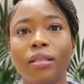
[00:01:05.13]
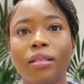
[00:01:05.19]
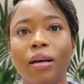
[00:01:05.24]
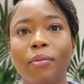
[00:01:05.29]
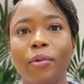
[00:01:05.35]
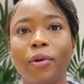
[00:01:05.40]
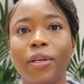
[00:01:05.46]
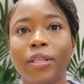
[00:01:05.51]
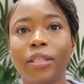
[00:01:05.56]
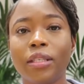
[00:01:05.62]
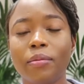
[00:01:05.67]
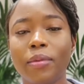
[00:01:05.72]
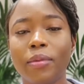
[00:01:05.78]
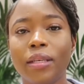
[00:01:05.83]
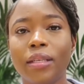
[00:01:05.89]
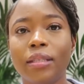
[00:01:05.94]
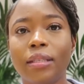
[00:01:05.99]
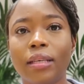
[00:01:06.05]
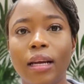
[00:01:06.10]
I'm going to
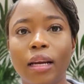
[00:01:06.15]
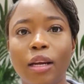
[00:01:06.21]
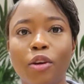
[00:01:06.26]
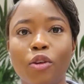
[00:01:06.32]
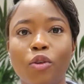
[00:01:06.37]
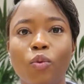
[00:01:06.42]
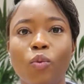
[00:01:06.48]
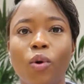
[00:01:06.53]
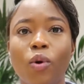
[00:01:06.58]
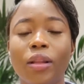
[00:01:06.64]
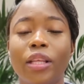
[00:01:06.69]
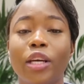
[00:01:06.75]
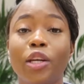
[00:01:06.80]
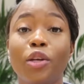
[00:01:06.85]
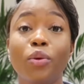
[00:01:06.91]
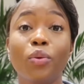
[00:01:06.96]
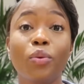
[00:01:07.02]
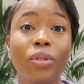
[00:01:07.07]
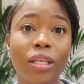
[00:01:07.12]
be telling you what they
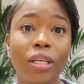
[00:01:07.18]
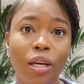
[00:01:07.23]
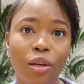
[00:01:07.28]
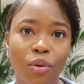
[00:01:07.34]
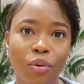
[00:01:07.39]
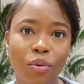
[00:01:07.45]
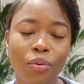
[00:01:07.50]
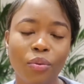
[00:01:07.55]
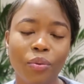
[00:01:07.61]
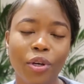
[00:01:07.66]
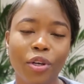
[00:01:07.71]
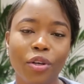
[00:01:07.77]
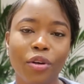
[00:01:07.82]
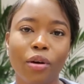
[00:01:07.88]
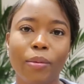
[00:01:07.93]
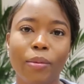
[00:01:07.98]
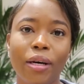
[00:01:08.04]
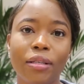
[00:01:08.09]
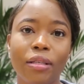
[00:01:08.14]
do tell you when you're
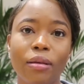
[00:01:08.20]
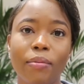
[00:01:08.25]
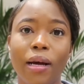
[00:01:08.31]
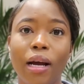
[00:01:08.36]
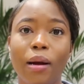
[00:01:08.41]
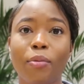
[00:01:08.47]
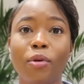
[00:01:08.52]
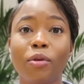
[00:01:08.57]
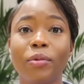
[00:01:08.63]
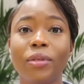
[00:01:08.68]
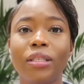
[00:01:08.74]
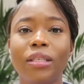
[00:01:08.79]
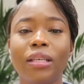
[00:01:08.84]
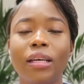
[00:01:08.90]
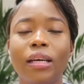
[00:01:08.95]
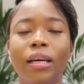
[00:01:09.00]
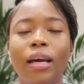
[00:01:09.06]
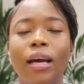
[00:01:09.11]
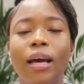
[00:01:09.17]
about to buy a property,